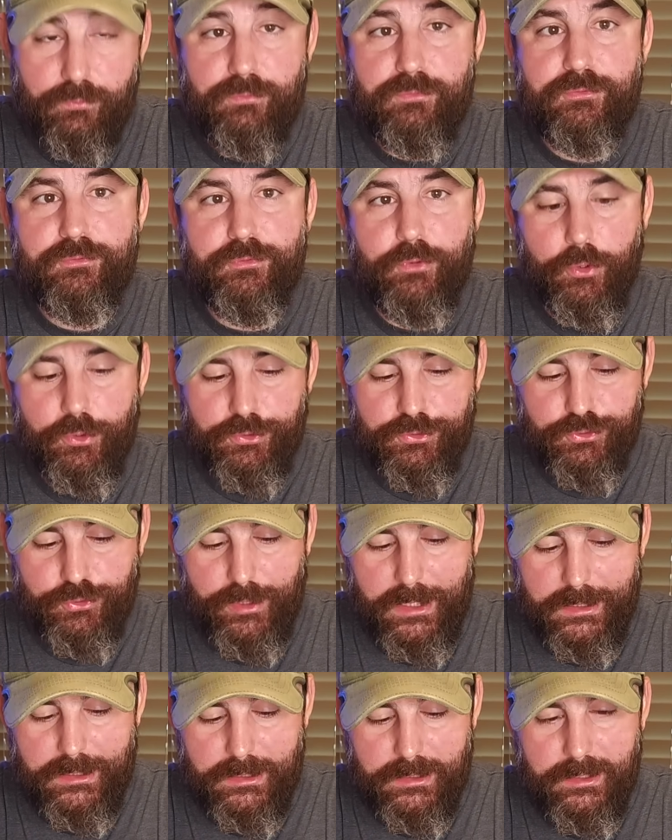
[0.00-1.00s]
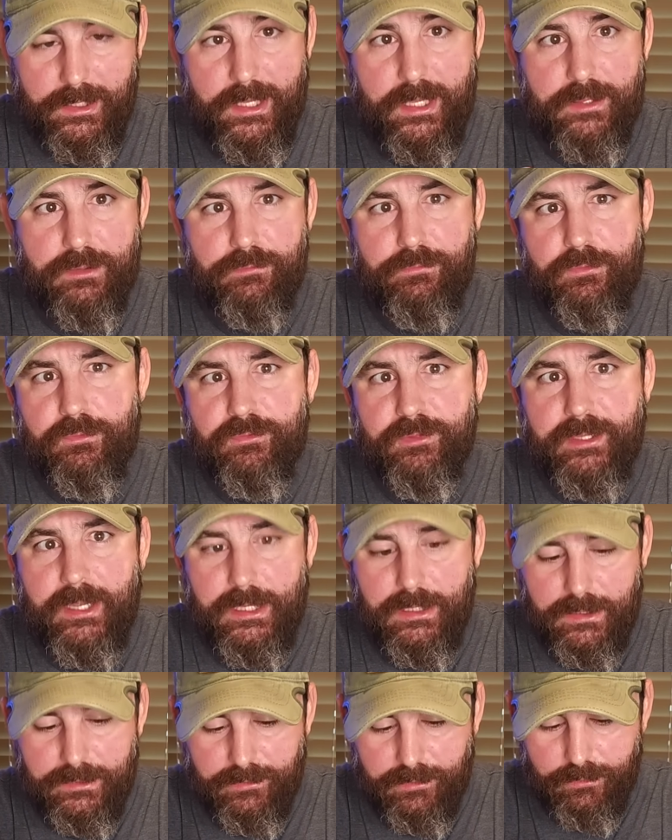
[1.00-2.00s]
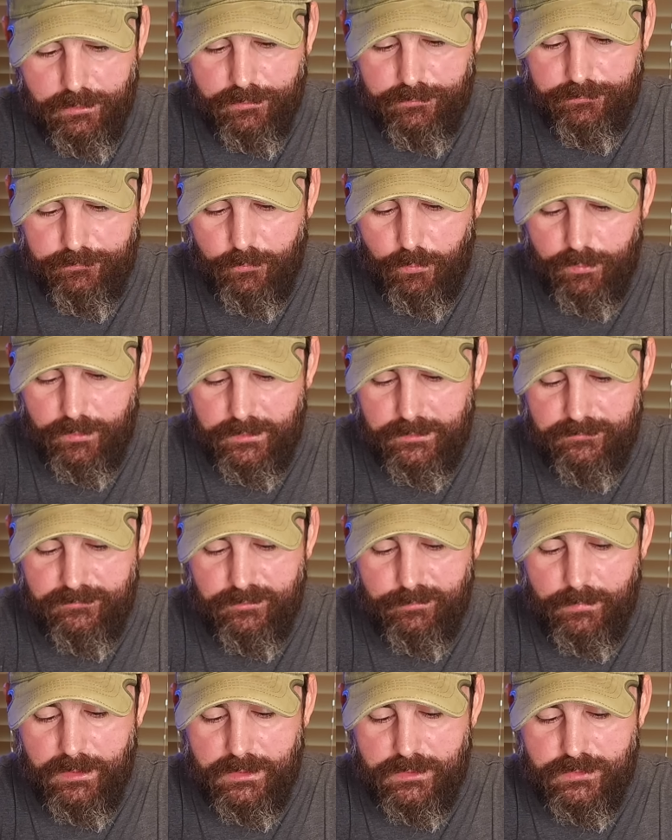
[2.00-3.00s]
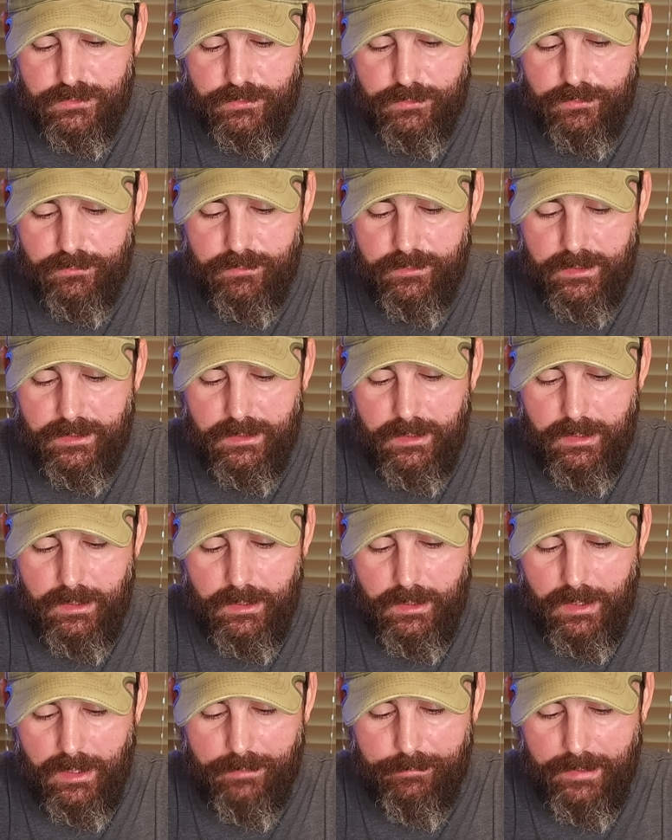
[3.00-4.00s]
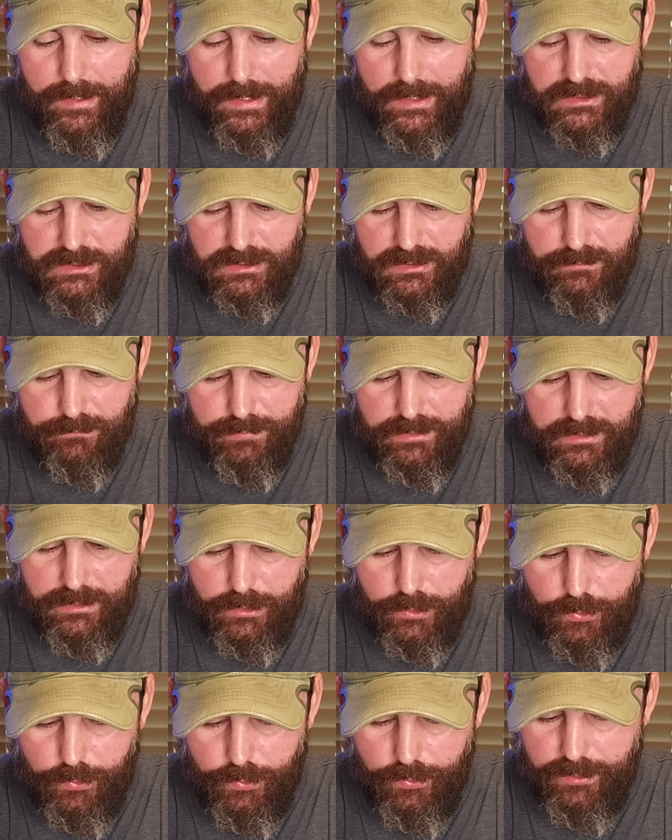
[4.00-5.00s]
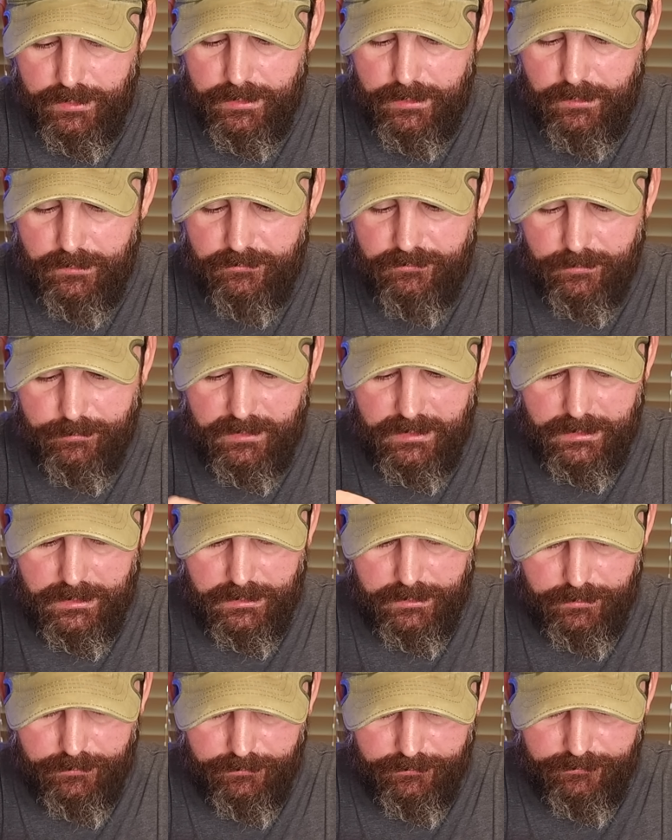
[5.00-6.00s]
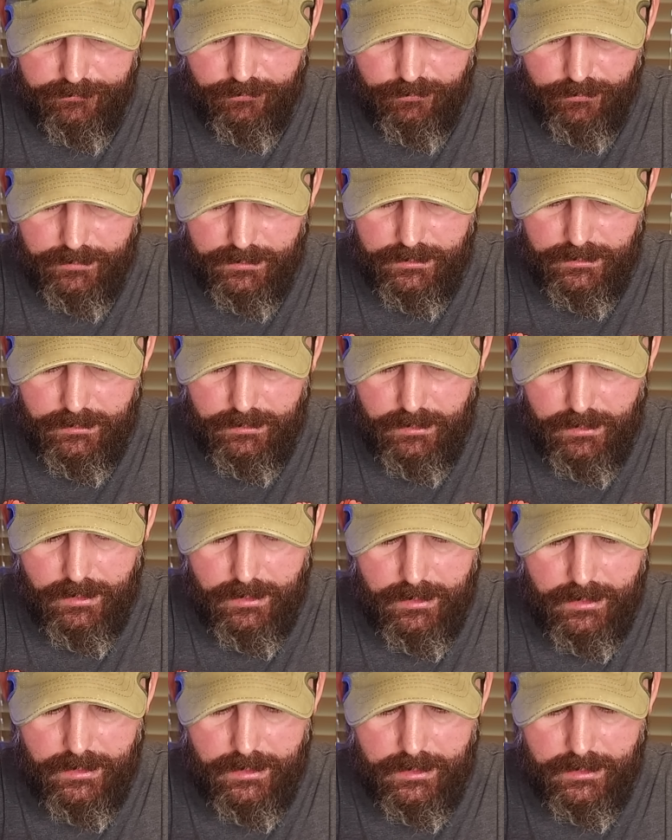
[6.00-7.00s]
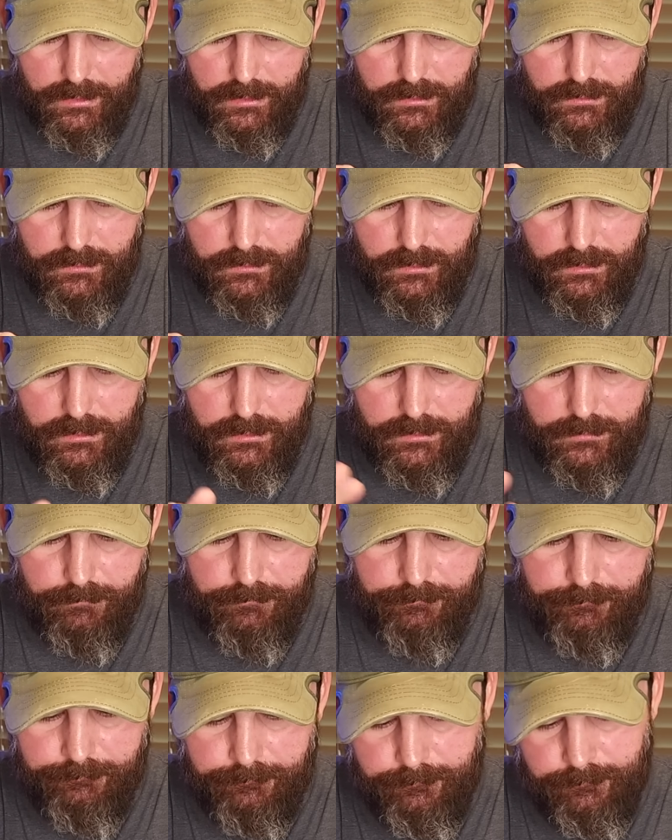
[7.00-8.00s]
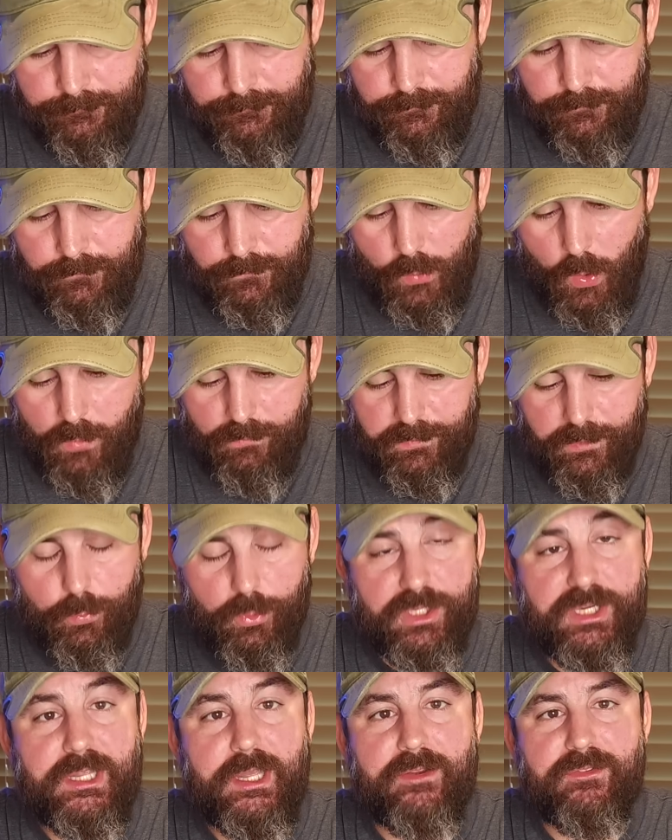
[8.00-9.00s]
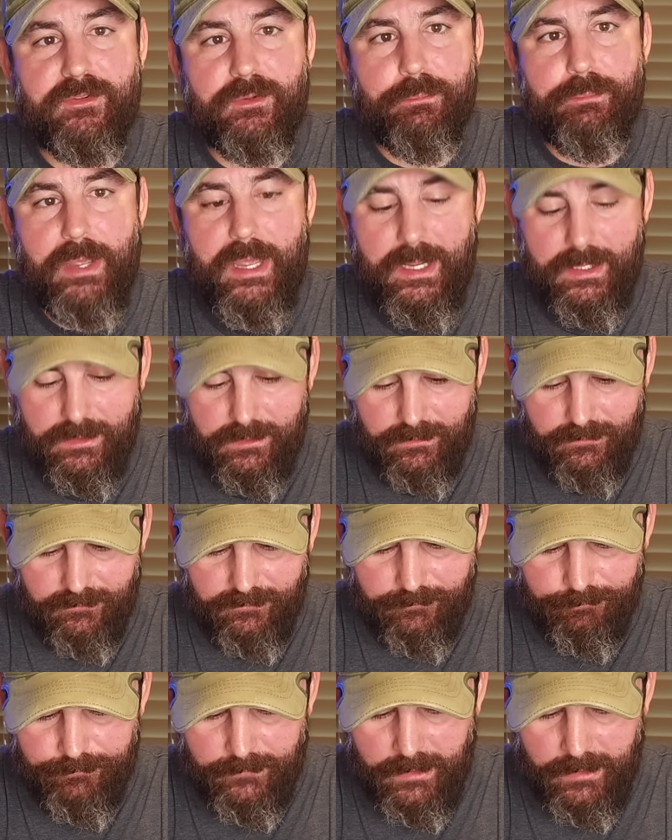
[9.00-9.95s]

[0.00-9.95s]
start tracking, and the first thing I like to look for is to make sure that I'm actually being heard here. So I'm gonna clear the screen, and um, hopefully we're gonna get some packets.